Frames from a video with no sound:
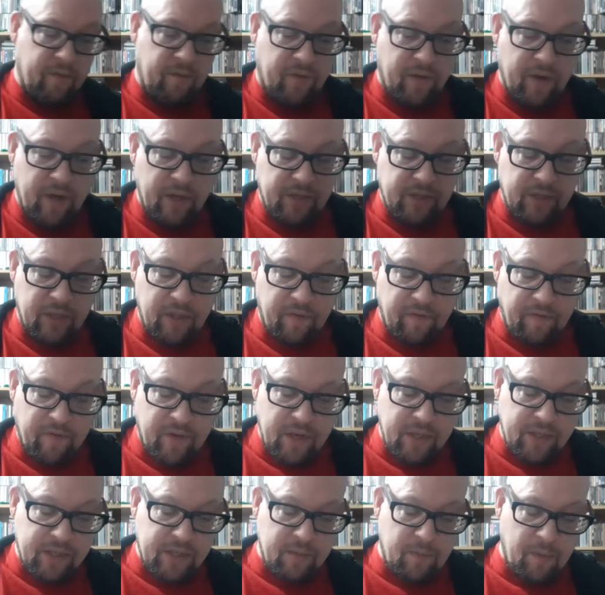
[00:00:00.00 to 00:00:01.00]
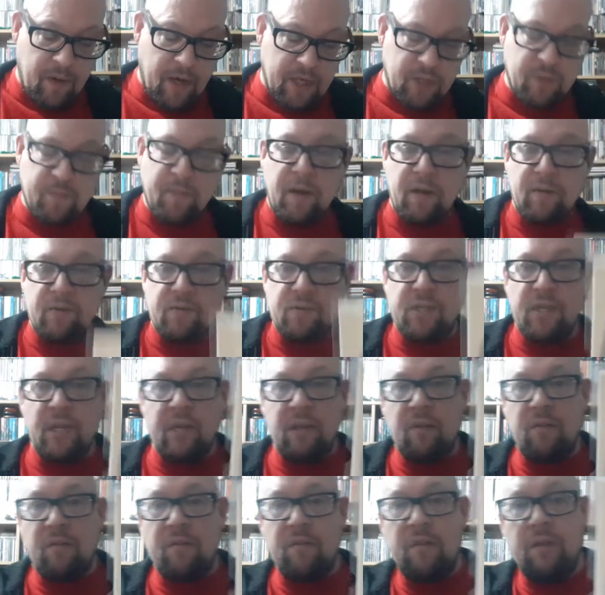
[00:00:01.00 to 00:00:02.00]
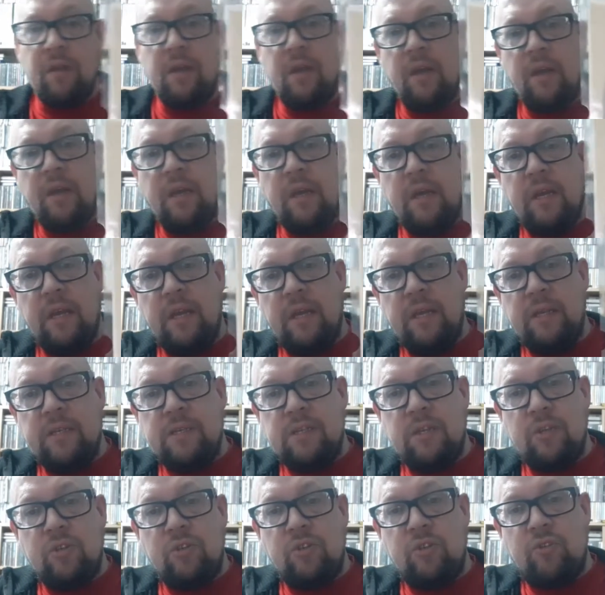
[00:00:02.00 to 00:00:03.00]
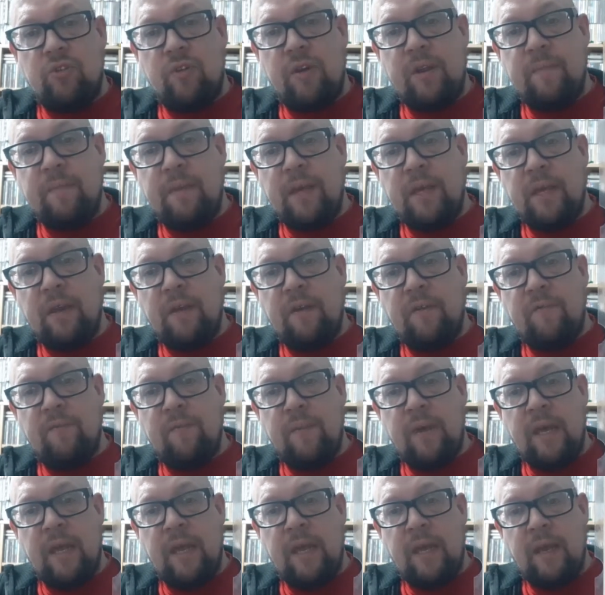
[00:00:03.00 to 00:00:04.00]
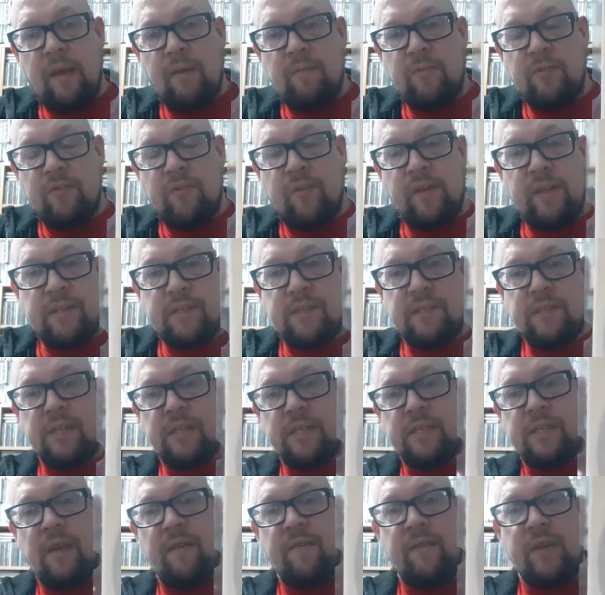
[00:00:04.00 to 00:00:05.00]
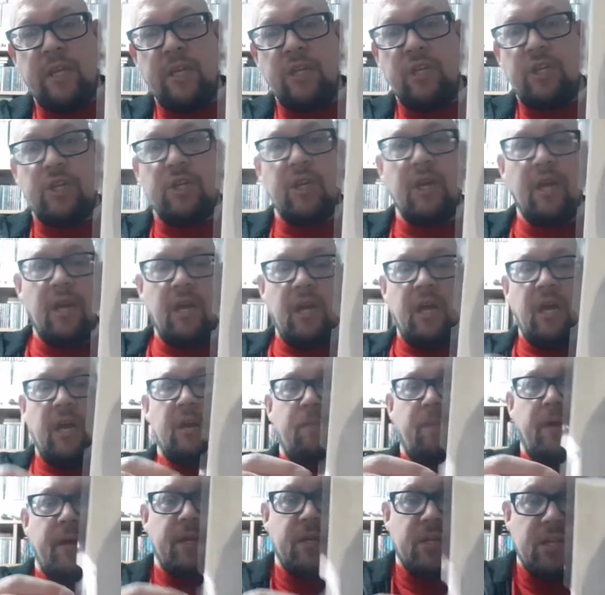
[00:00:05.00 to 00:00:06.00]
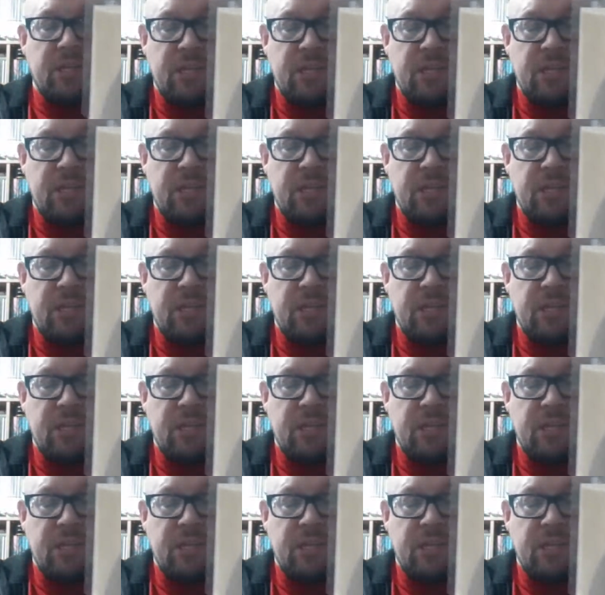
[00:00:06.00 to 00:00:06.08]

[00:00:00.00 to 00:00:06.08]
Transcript: first. So the first Depeche Mode single is Dreaming of Me. It was released as a 7 inch in a picture